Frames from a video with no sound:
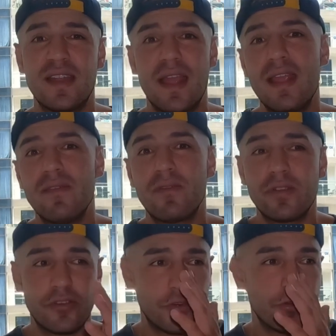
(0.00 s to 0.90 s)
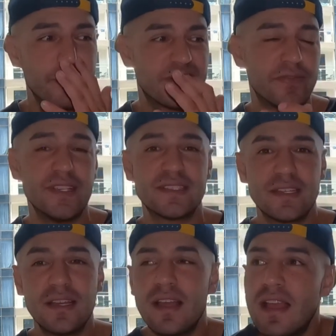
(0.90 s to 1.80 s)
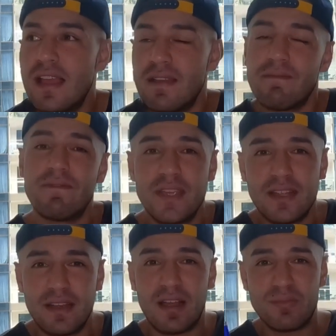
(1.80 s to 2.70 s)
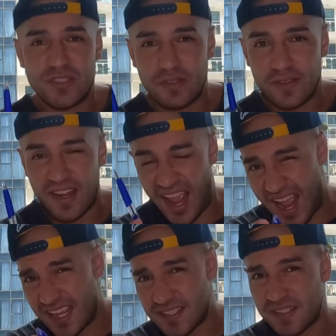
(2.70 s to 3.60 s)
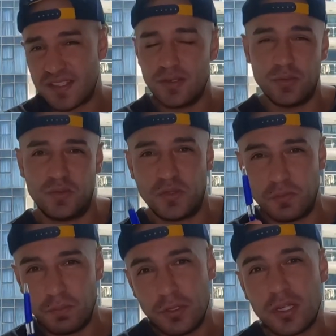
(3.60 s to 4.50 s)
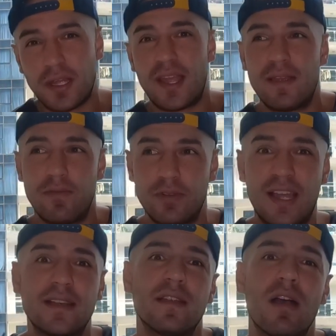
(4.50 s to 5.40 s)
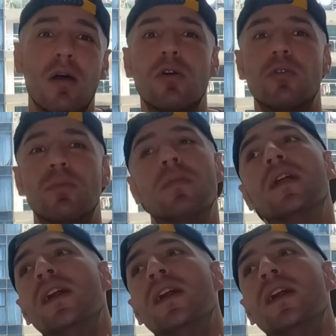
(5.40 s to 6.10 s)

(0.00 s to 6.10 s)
day for your tourist visa, Vietnam is going to ask you to book a flight home.